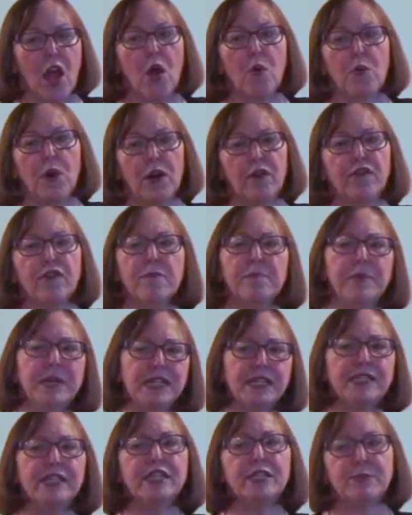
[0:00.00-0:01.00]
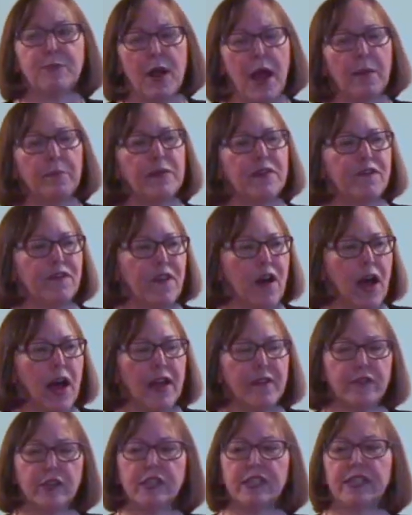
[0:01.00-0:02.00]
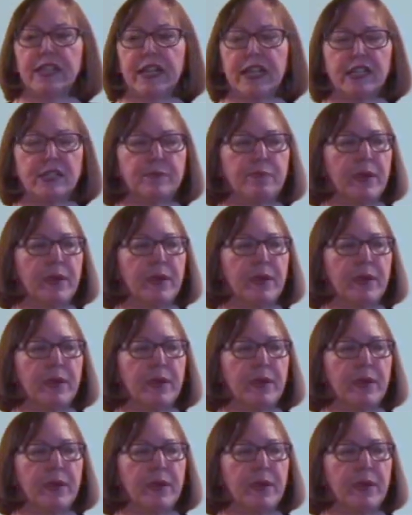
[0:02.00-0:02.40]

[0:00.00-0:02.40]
Well, for business, probably five or six,